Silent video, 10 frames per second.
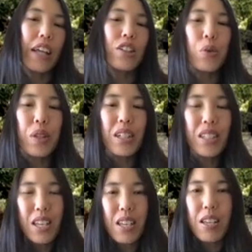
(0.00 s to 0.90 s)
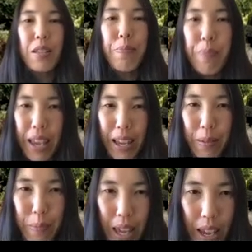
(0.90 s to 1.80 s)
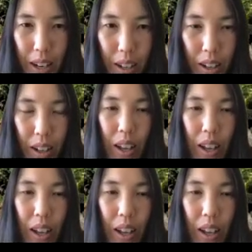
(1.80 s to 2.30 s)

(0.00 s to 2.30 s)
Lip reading: And so this is man-made.